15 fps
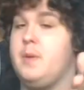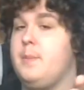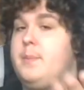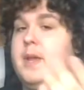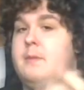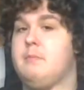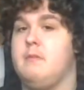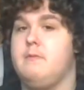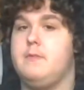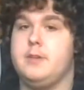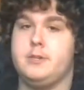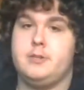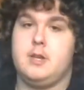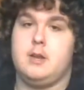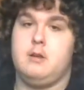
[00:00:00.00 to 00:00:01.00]
be a big month for
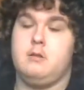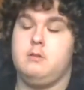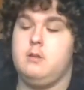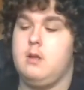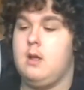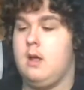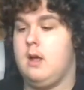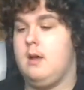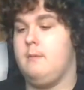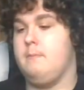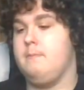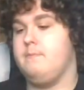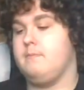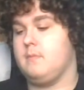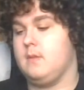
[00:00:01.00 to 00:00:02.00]
this channel. Um,
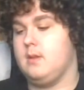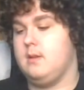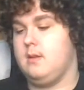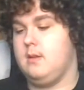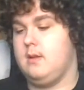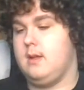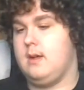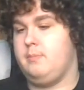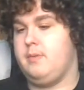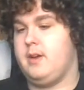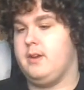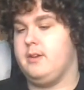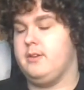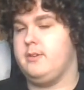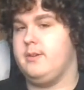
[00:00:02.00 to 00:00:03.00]
I'm
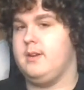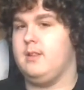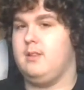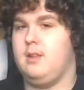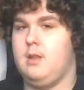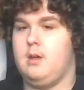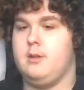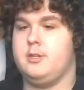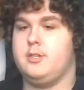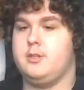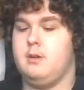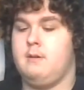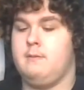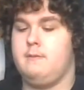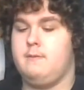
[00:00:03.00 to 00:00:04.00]
planning on doing a lot of
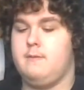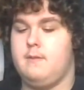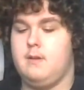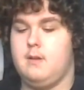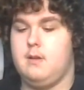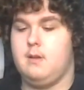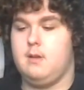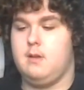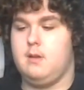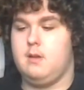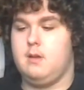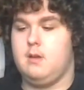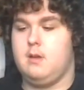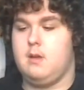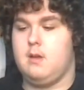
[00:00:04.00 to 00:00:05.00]
stuff.
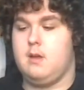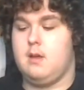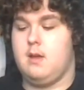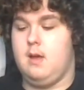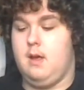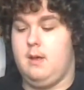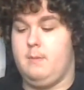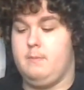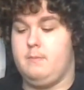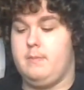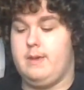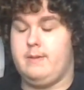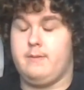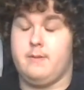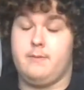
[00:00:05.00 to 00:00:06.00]
Um,
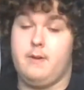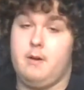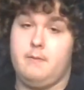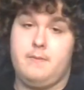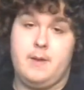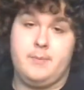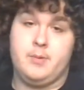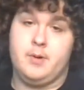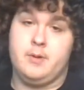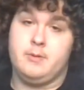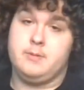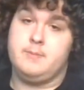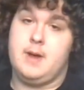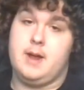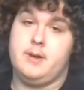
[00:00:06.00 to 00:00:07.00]
if you thought February
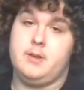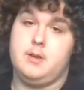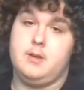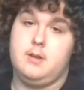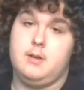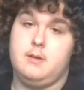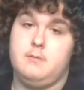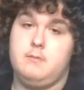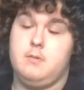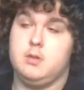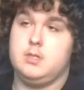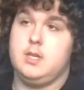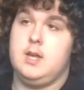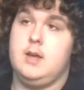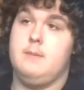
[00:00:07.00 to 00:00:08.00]
was mad,
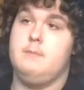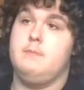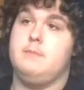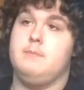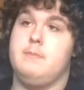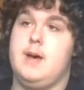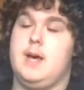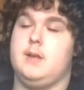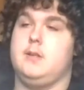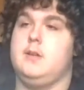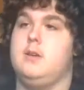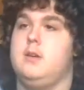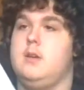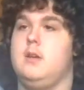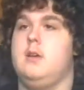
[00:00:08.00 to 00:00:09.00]
was um, mad,
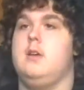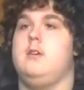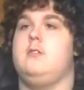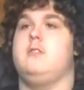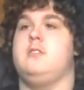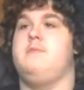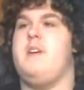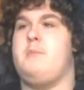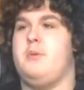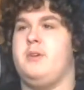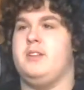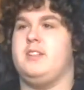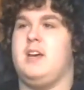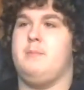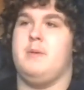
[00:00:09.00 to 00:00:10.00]
because February
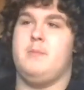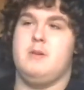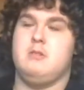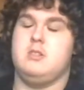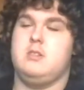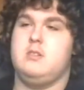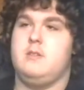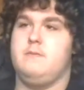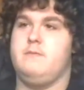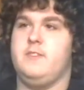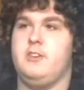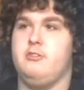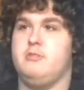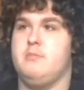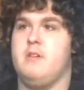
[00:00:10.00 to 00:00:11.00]
is like the most
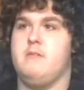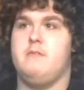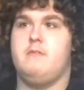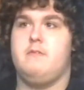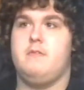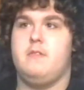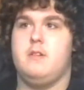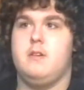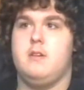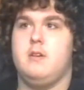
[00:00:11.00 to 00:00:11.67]
viewed month